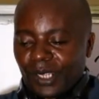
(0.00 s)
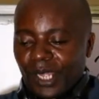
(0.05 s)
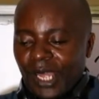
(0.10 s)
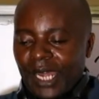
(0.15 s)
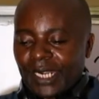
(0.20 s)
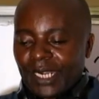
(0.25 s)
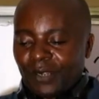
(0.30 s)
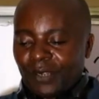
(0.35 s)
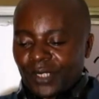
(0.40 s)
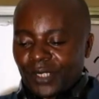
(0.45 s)

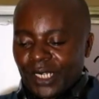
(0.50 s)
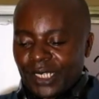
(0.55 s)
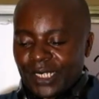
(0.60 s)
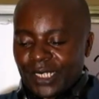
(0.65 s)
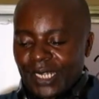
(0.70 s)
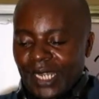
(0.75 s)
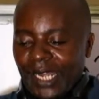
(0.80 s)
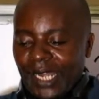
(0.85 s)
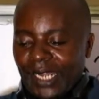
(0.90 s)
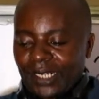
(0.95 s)
And if there is
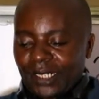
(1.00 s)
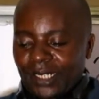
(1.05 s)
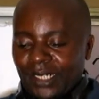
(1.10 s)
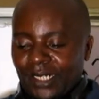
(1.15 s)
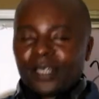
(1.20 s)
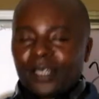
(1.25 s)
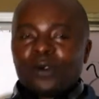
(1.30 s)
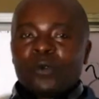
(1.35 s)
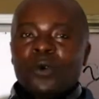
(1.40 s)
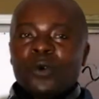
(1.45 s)

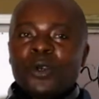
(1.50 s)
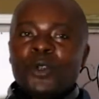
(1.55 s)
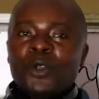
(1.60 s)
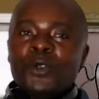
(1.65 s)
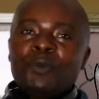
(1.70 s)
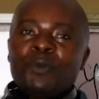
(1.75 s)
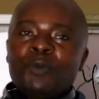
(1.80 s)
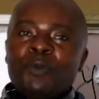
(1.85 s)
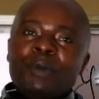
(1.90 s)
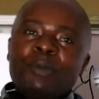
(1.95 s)
none, will
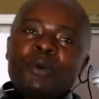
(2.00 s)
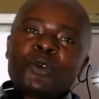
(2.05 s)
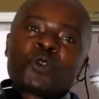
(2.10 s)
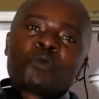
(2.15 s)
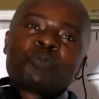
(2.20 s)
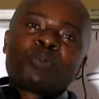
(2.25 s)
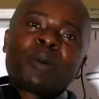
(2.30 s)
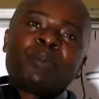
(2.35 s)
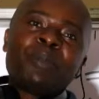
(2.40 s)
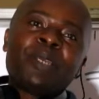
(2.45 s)
you be able
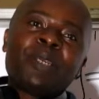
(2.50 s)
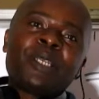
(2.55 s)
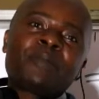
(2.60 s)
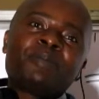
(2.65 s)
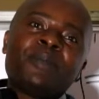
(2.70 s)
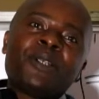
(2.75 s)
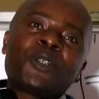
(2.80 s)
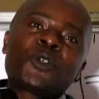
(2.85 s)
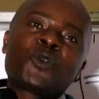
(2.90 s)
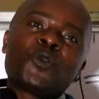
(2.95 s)
to
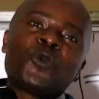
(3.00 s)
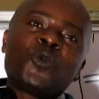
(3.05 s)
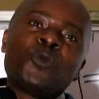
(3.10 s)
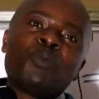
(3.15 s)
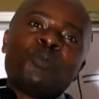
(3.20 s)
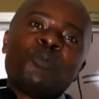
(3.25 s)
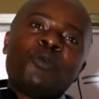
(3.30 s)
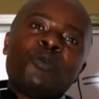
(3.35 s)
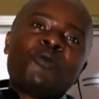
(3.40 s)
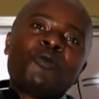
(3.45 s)
permit me
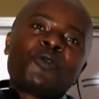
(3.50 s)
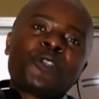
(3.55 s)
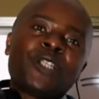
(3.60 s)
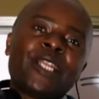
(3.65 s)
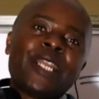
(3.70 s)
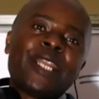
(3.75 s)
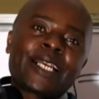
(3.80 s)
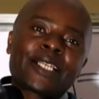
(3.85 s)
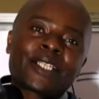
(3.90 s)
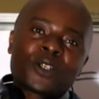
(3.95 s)
to move to
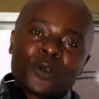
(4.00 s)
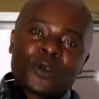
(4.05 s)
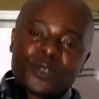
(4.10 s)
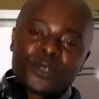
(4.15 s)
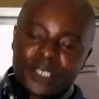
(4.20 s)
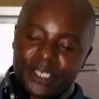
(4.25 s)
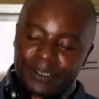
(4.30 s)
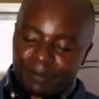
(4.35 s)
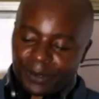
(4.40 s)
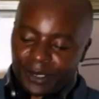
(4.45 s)
the next
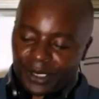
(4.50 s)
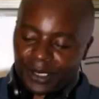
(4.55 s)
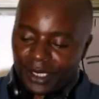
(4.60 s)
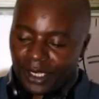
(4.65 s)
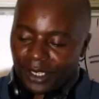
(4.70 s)
concept?